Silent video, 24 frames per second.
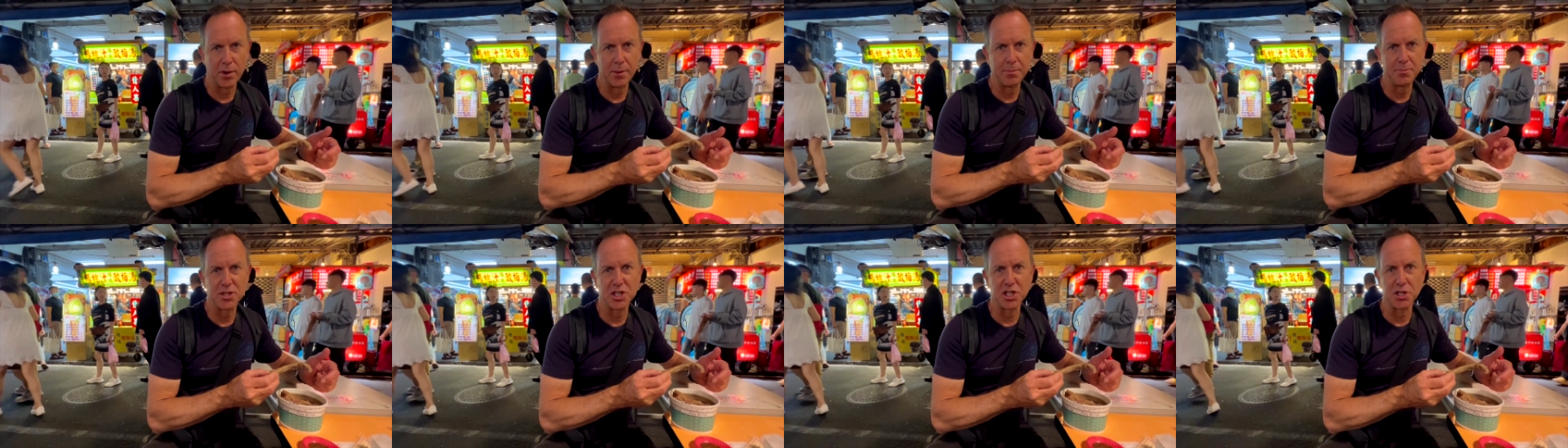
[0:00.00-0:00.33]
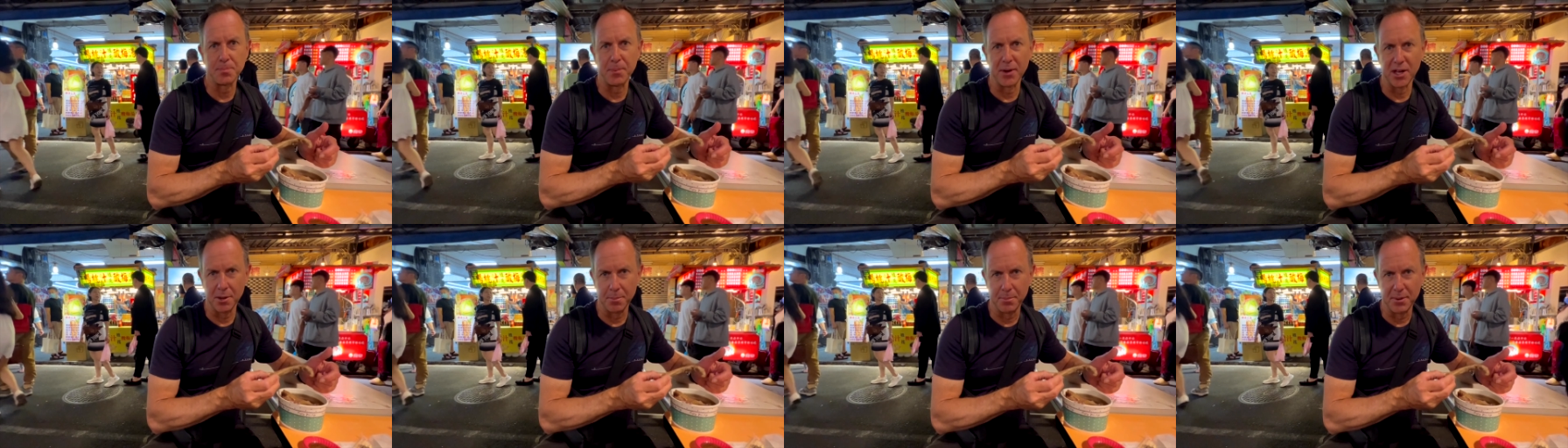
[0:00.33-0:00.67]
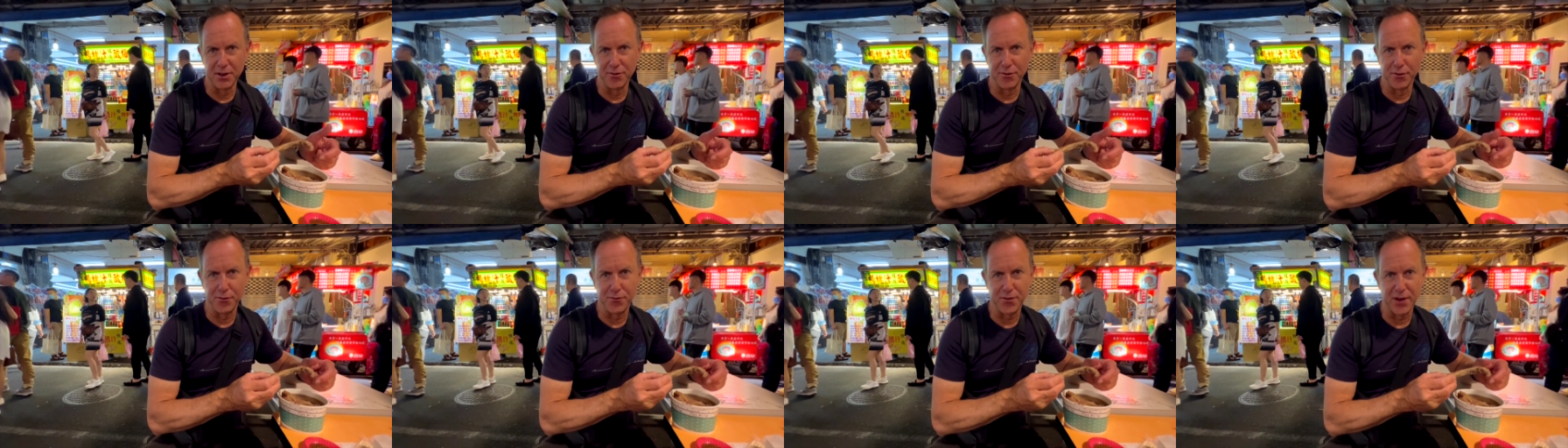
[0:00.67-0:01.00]
Ribs has been a bit
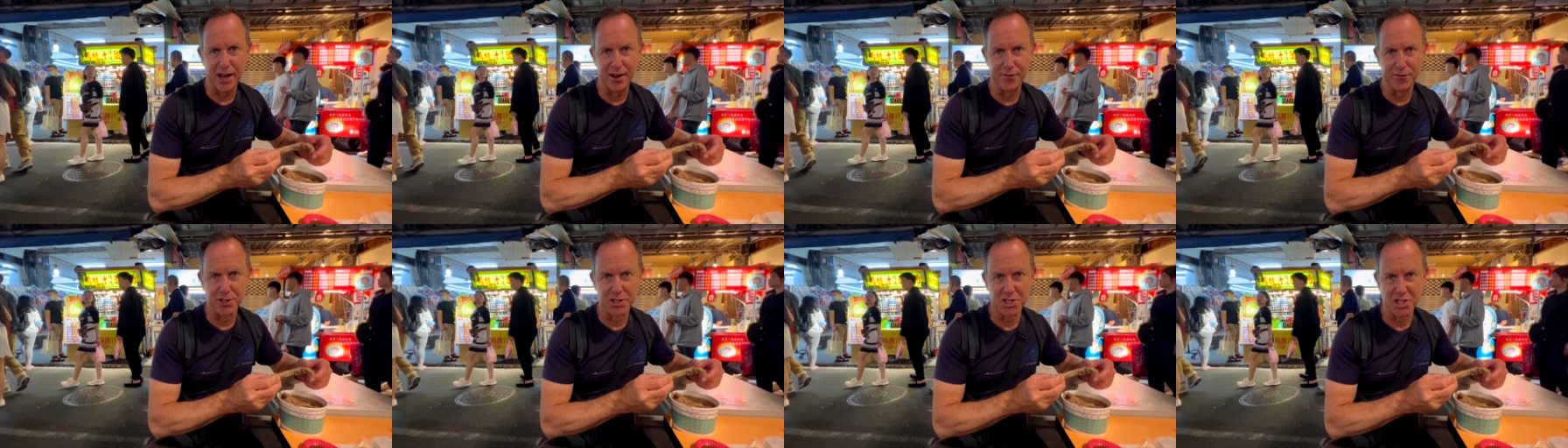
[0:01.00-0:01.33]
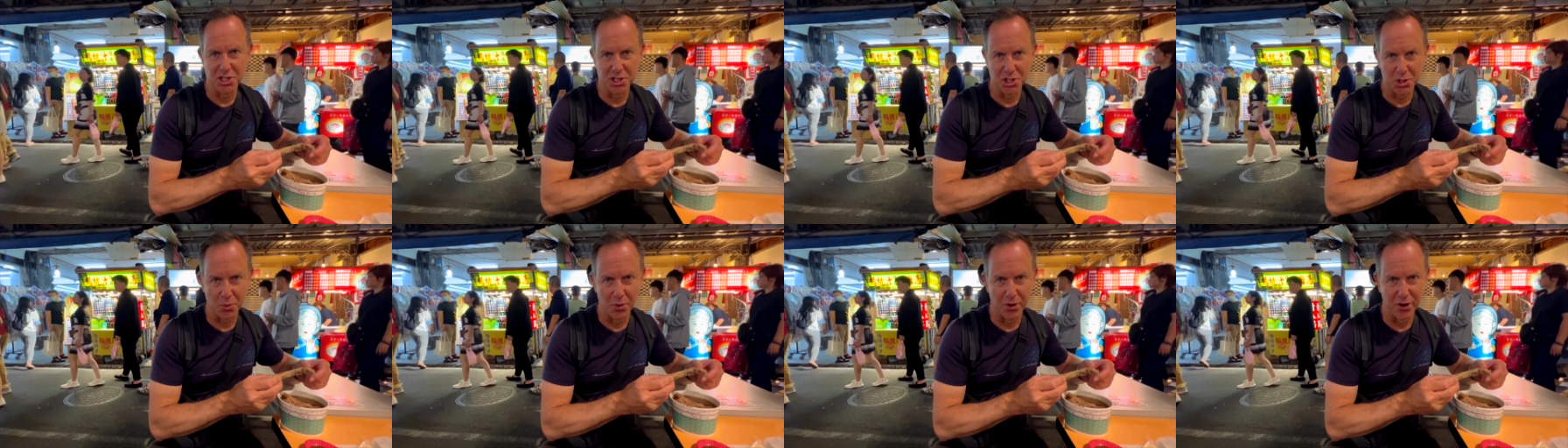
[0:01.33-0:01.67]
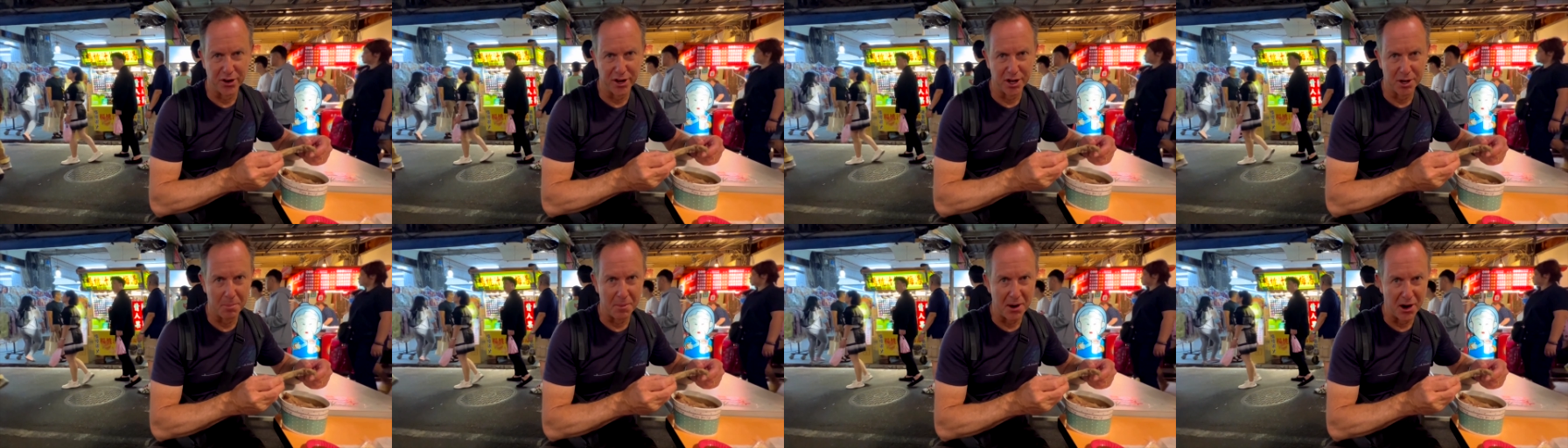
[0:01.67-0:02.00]
of a favourite since we were
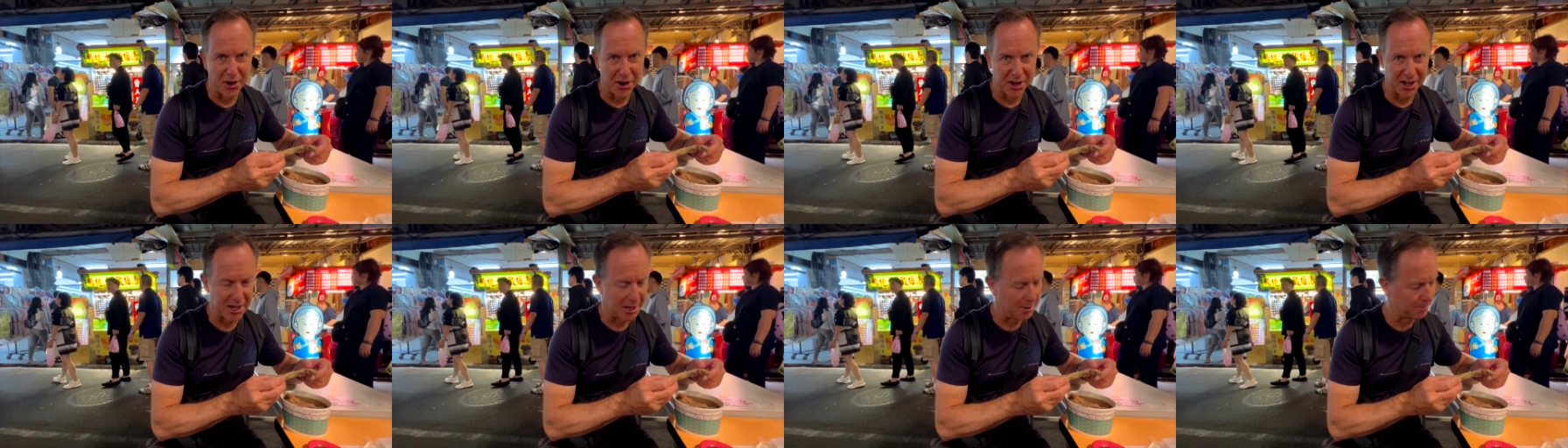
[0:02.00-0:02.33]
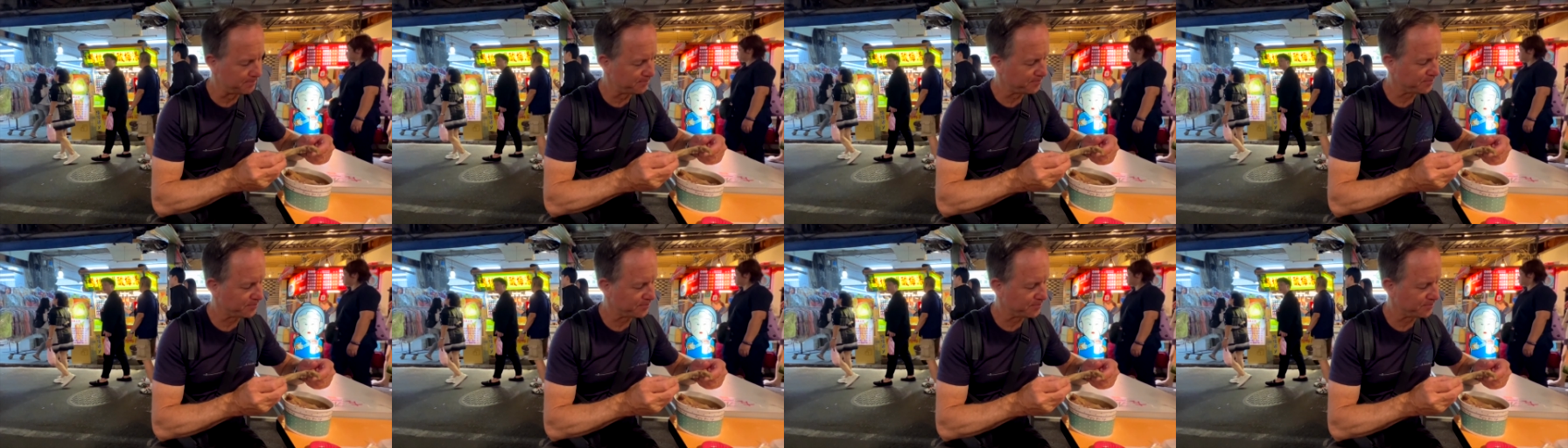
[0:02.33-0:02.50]
in America